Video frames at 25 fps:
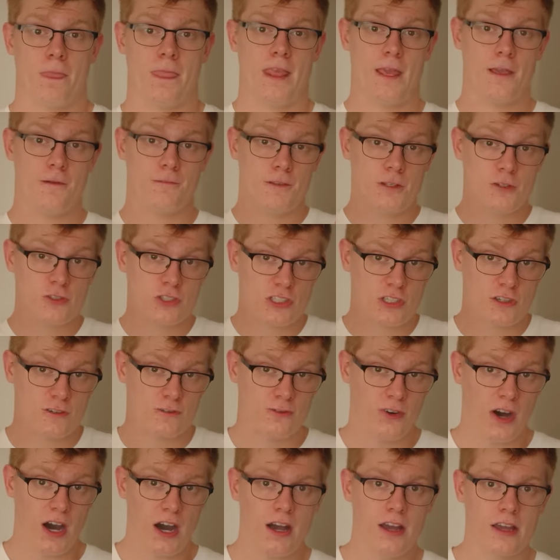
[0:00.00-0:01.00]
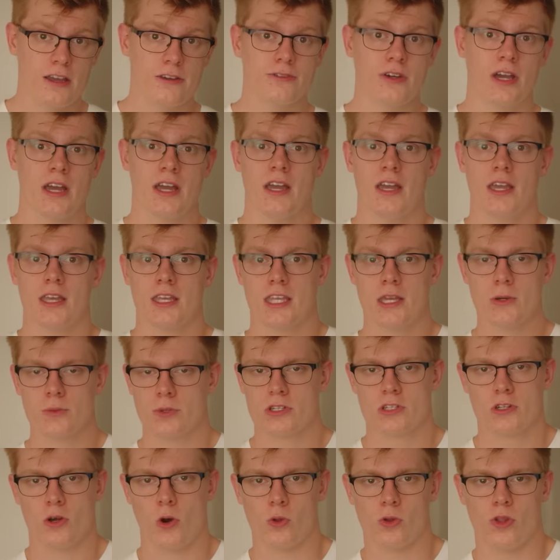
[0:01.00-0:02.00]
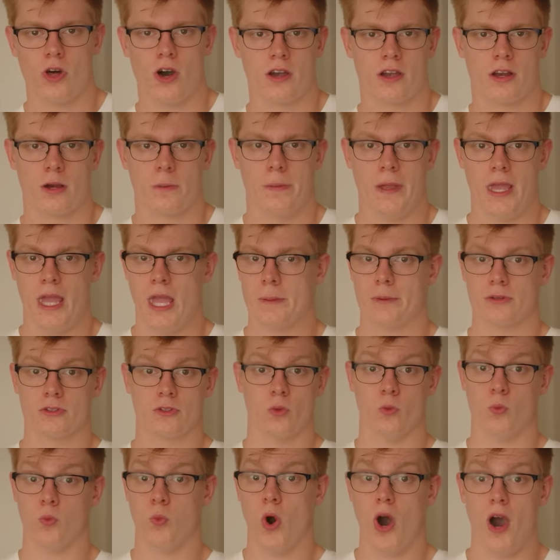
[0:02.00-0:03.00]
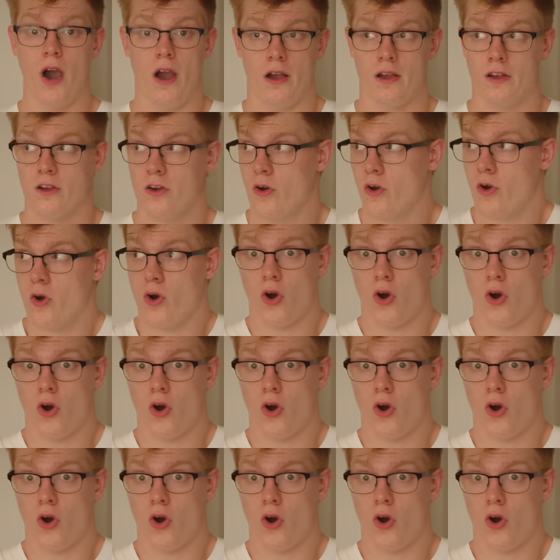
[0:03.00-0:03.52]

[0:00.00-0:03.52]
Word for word: If you survive, you would no longer be able to walk,